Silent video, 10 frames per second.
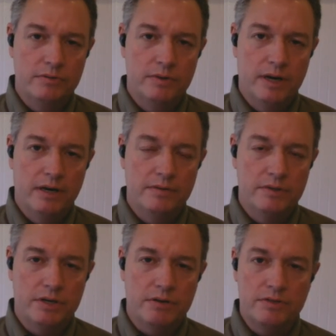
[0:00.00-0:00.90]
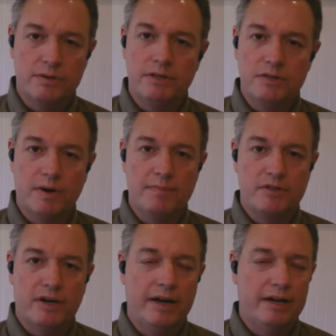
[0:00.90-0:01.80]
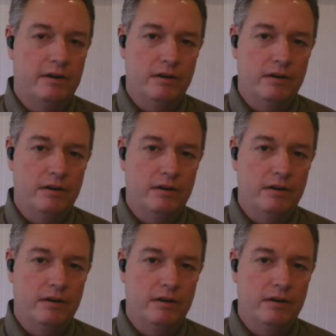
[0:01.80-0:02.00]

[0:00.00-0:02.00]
to the General Assembly's website.